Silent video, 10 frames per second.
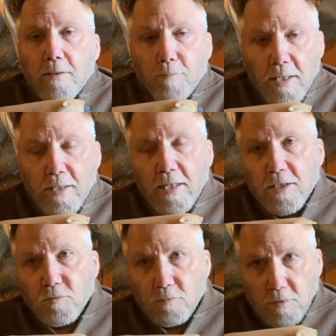But
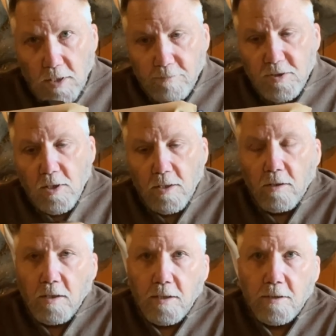as time has gone
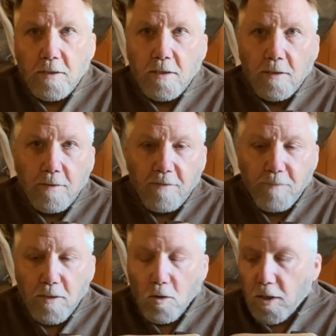on, I've
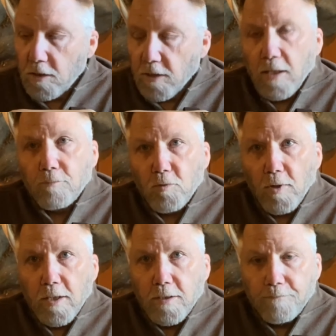been looking to
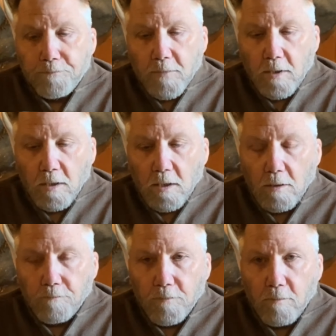upgrade.
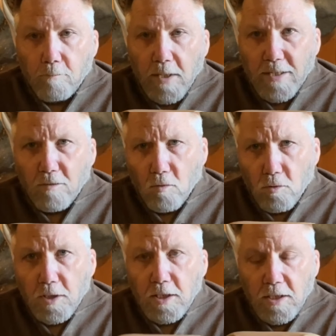My
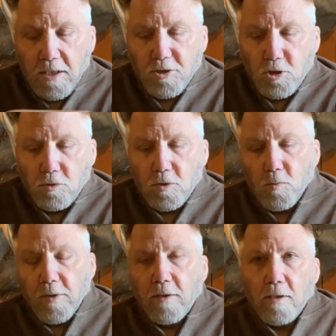only issues
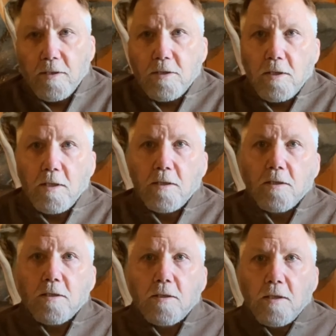with this
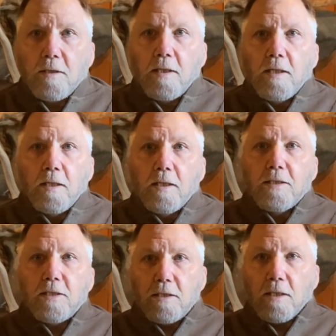is that they
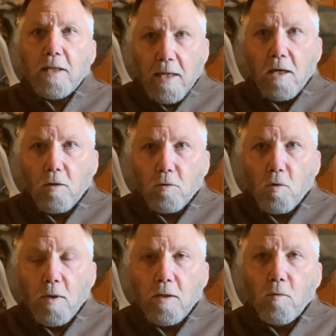stick out
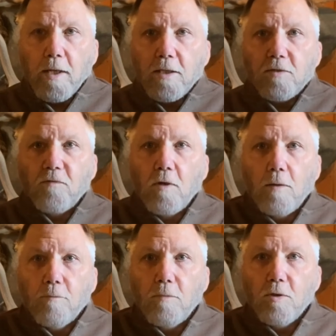quite a ways
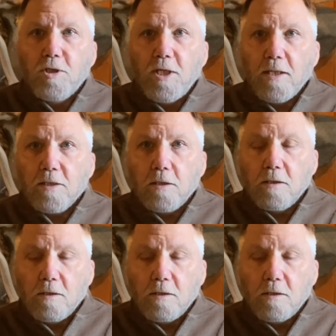from your chest.